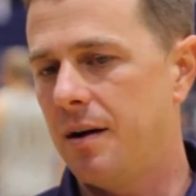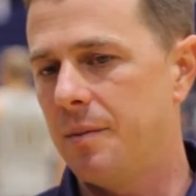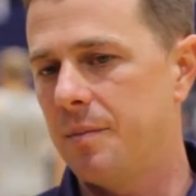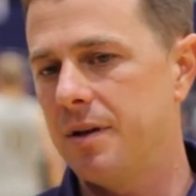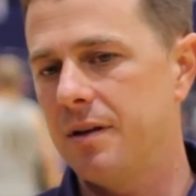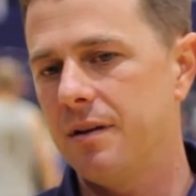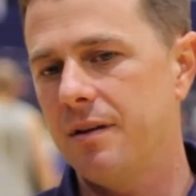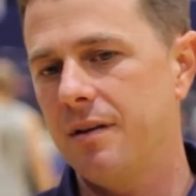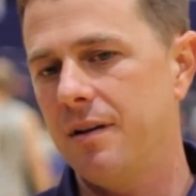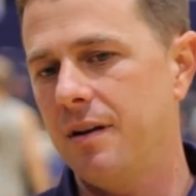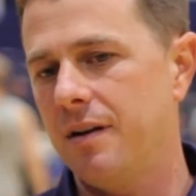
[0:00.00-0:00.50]

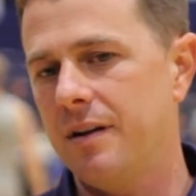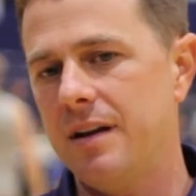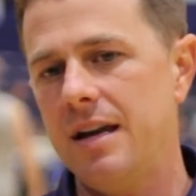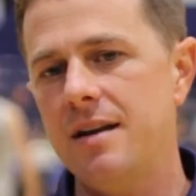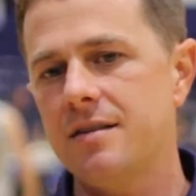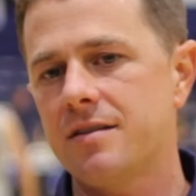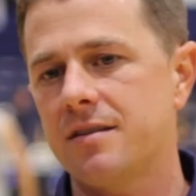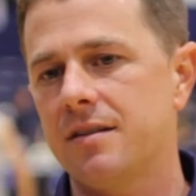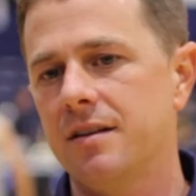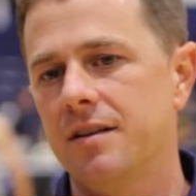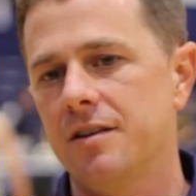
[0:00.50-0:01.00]
But
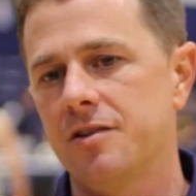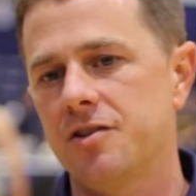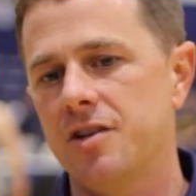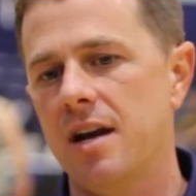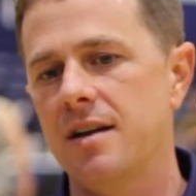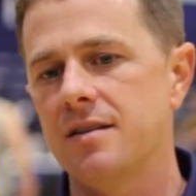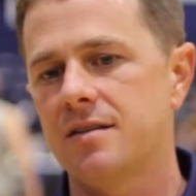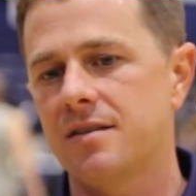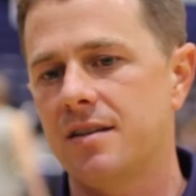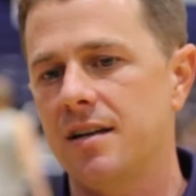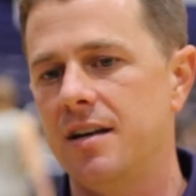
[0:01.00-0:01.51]
Easton and
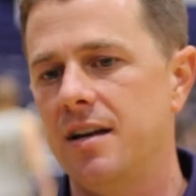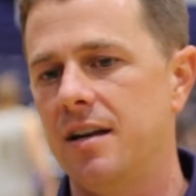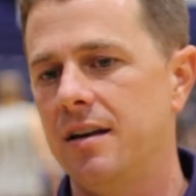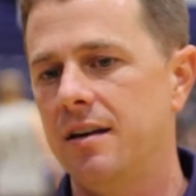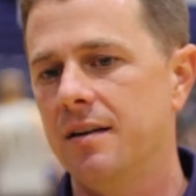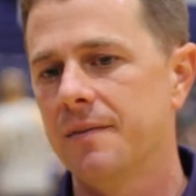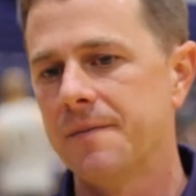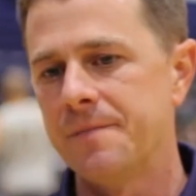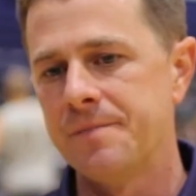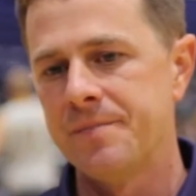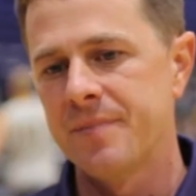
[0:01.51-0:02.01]

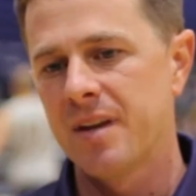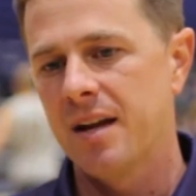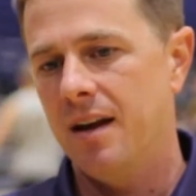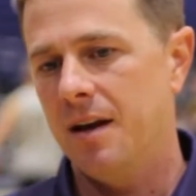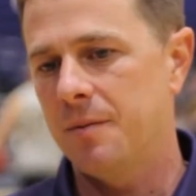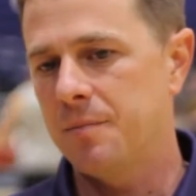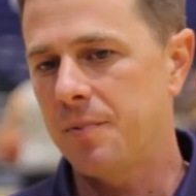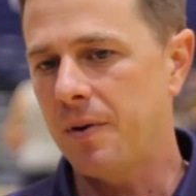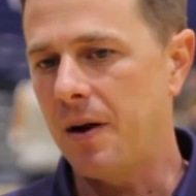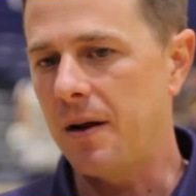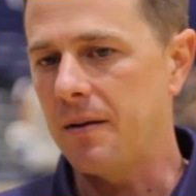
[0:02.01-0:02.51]
JC
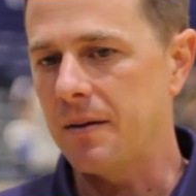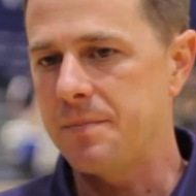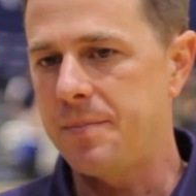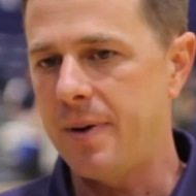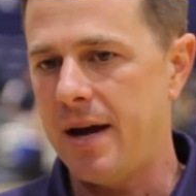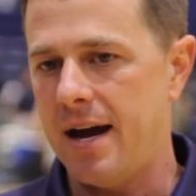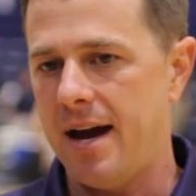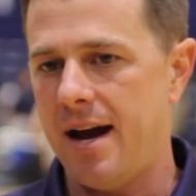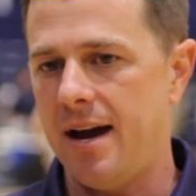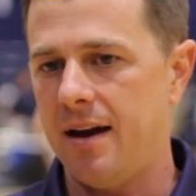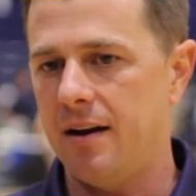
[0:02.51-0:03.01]
and probably
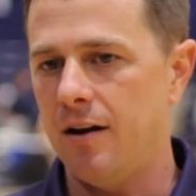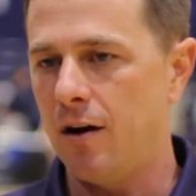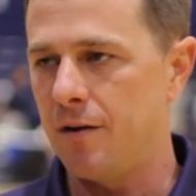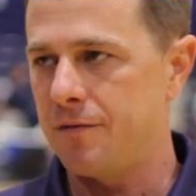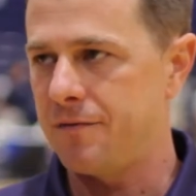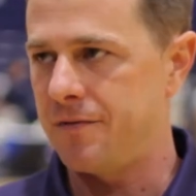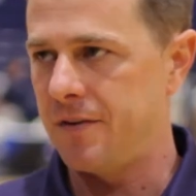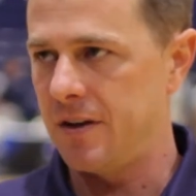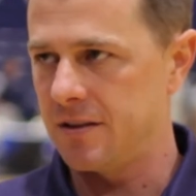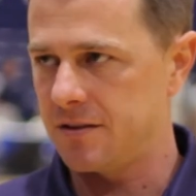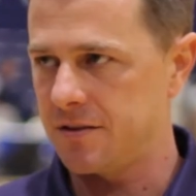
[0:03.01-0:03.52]
Pat
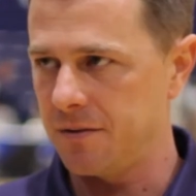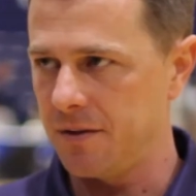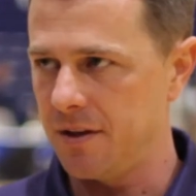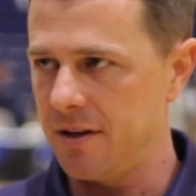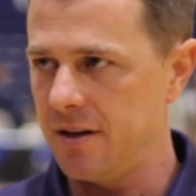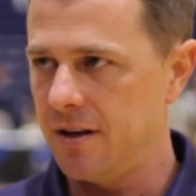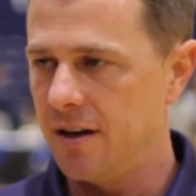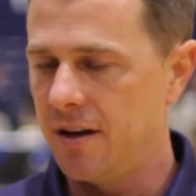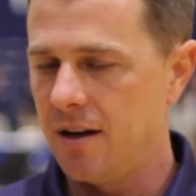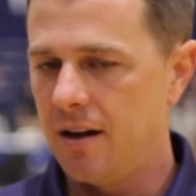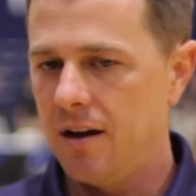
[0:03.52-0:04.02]

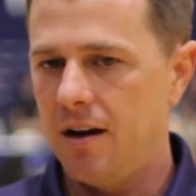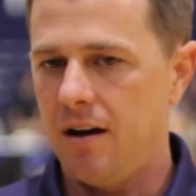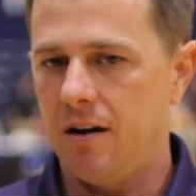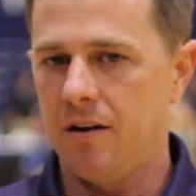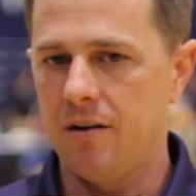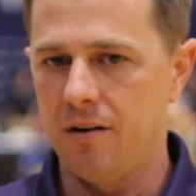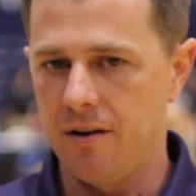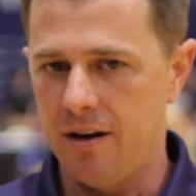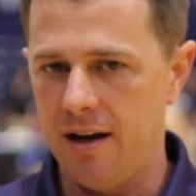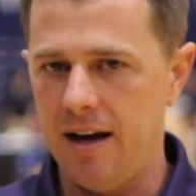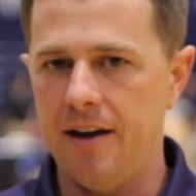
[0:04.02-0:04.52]
offensively are
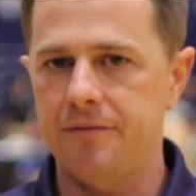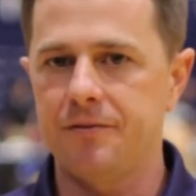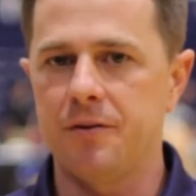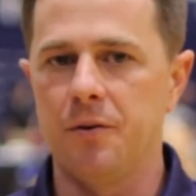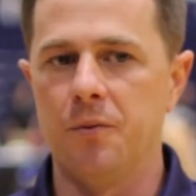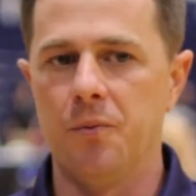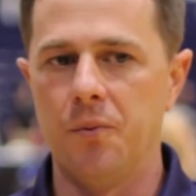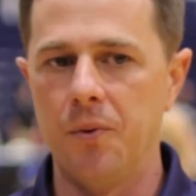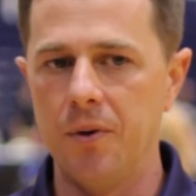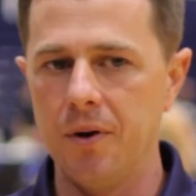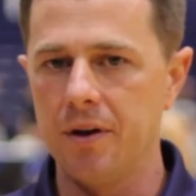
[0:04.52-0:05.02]
going to have to
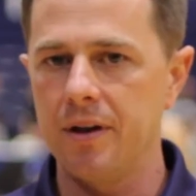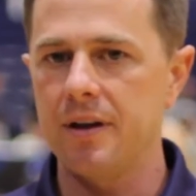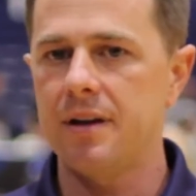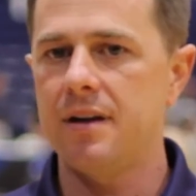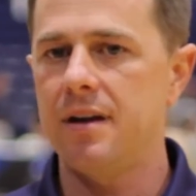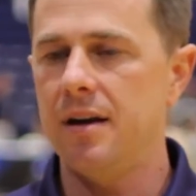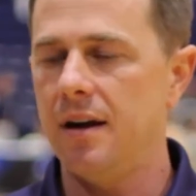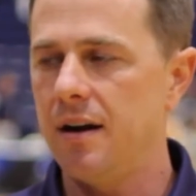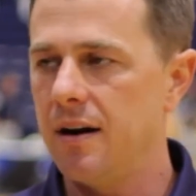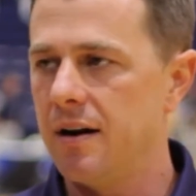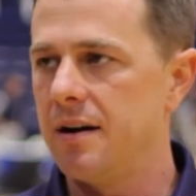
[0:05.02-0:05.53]
really
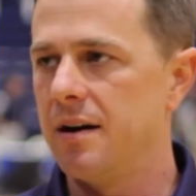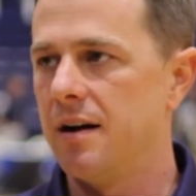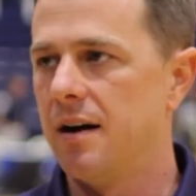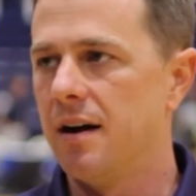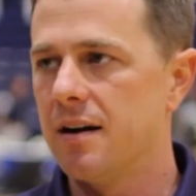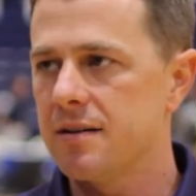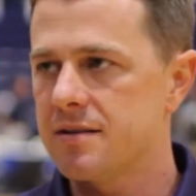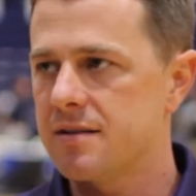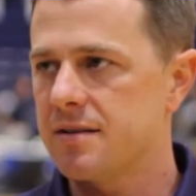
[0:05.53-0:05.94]
carry us